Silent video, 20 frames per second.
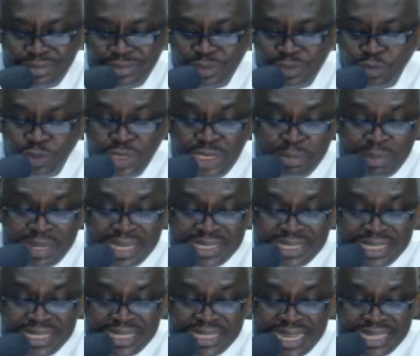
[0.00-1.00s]
Which
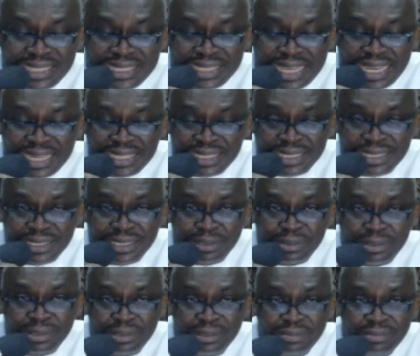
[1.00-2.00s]
blessing did I say
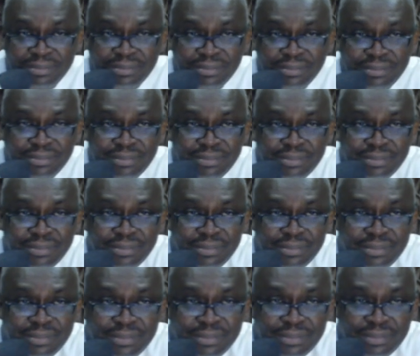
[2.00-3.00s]
exists?
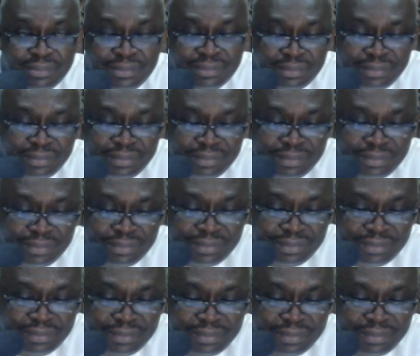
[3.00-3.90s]
Blessing